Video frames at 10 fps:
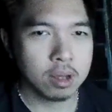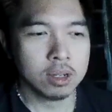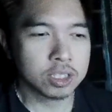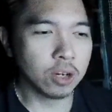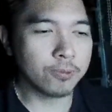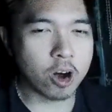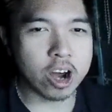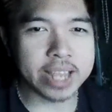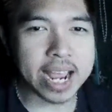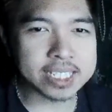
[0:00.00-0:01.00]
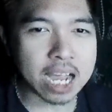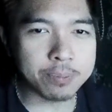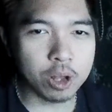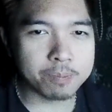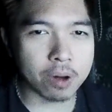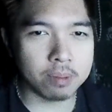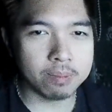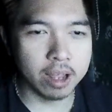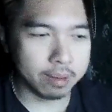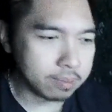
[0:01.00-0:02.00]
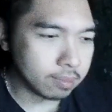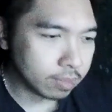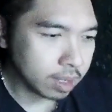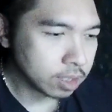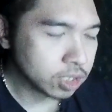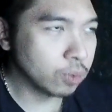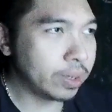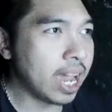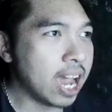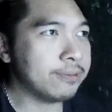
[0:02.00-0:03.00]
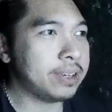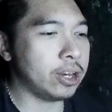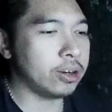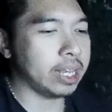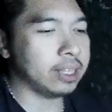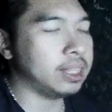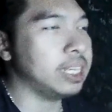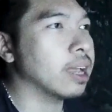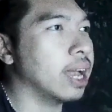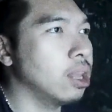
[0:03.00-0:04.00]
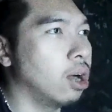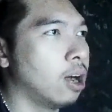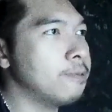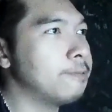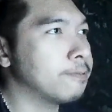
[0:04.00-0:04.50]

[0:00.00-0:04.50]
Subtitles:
So for our next sample problem, so we have here the integral of